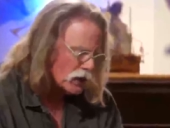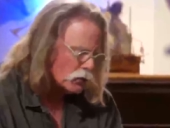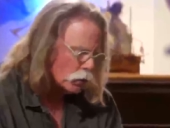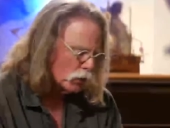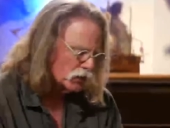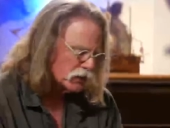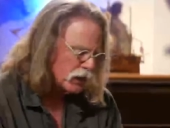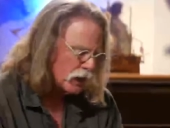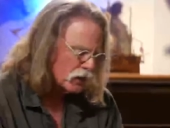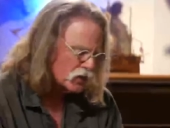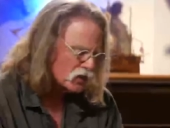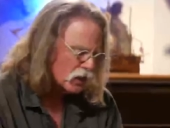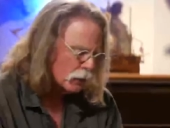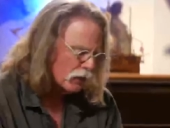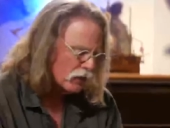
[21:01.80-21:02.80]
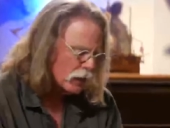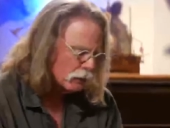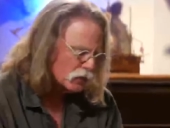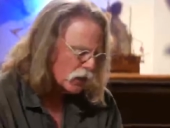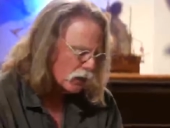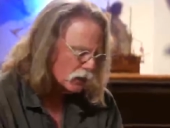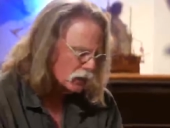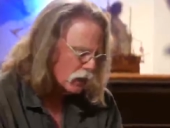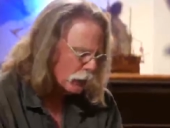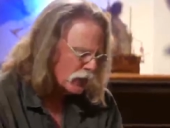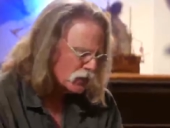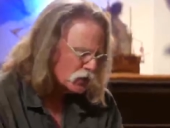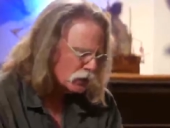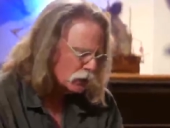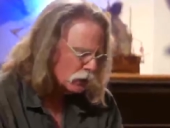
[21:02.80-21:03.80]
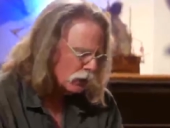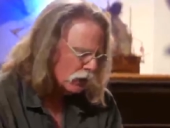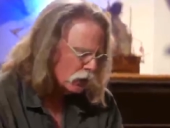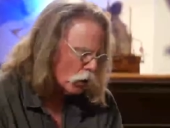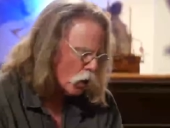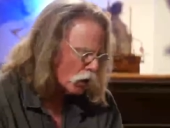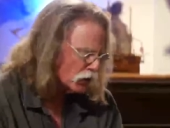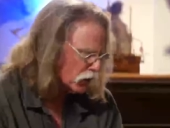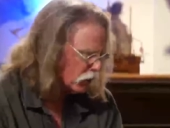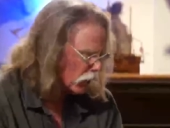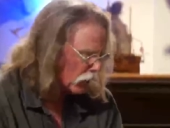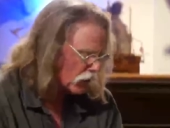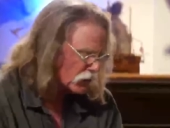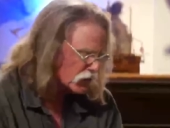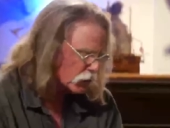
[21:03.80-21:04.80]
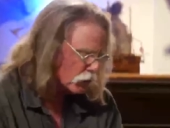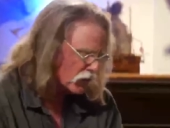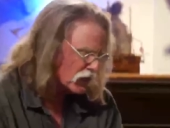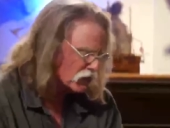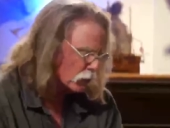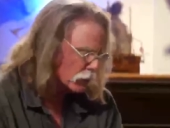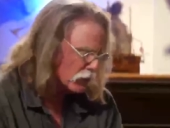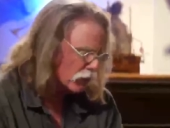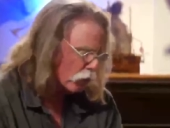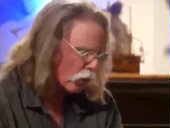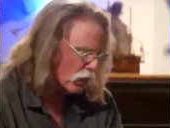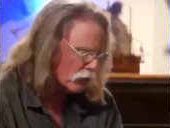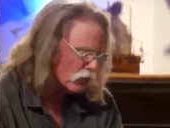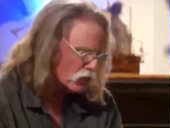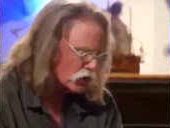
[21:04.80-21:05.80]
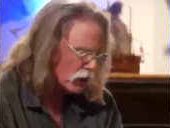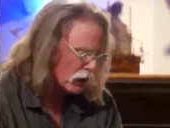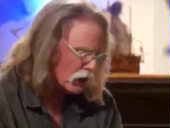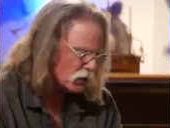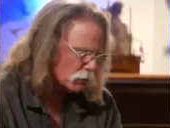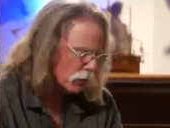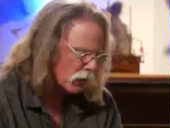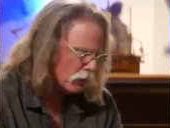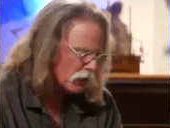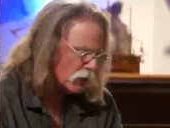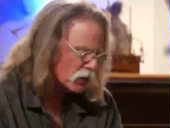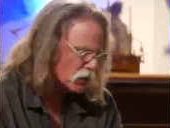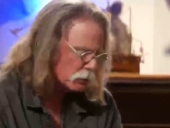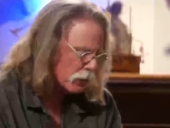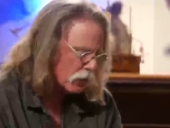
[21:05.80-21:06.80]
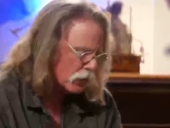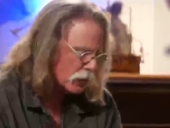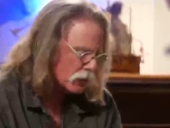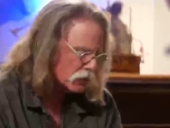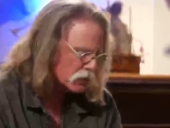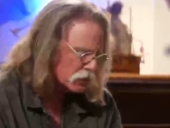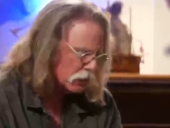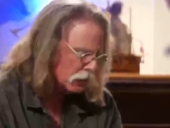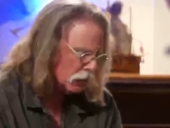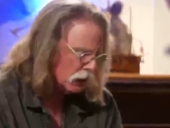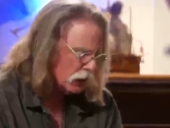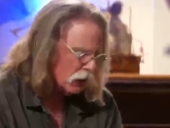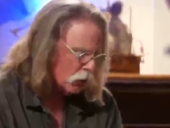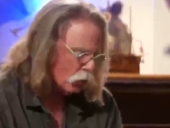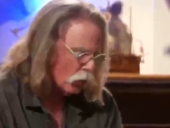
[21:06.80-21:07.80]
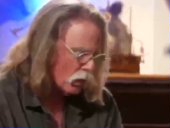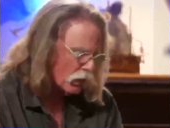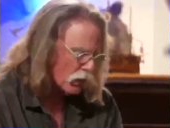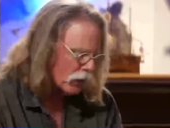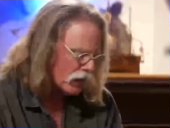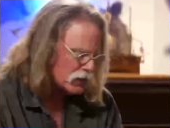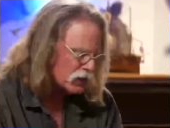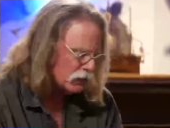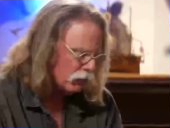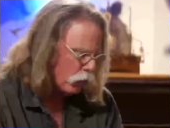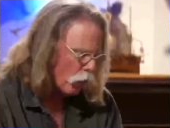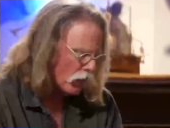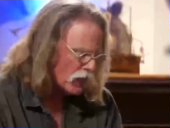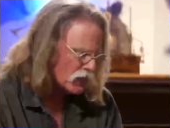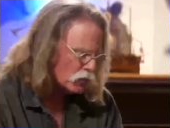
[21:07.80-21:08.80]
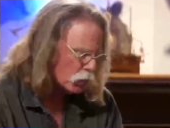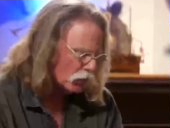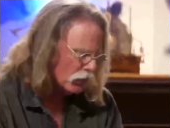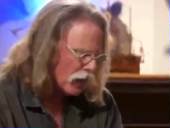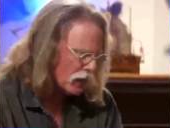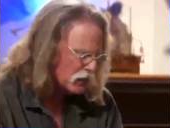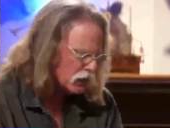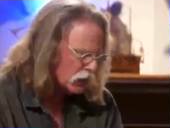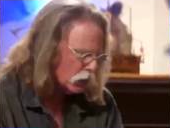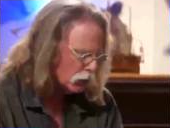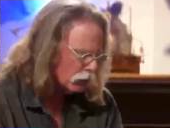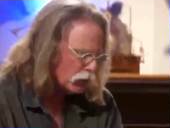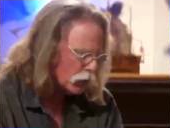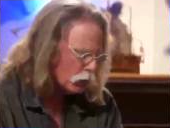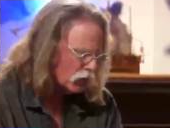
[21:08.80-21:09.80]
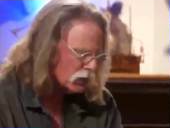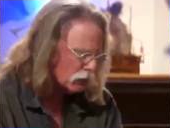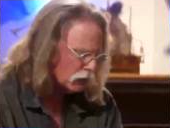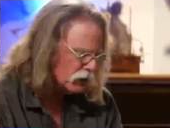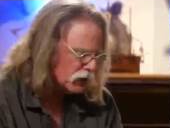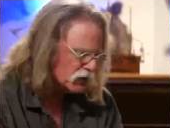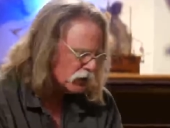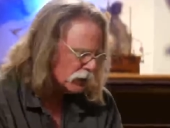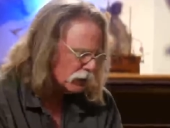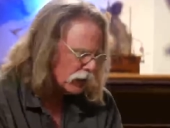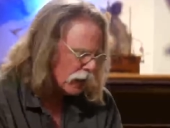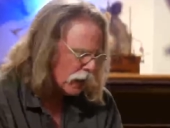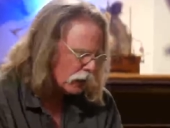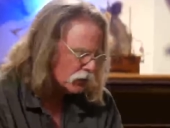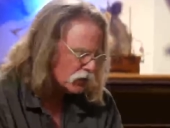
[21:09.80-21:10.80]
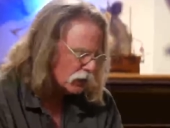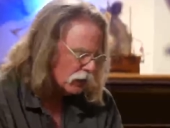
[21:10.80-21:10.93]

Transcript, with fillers: will test some of them to their limits, and all to various degrees will be forever changed by the experience. While their icy voyage will not yield views of distant lands,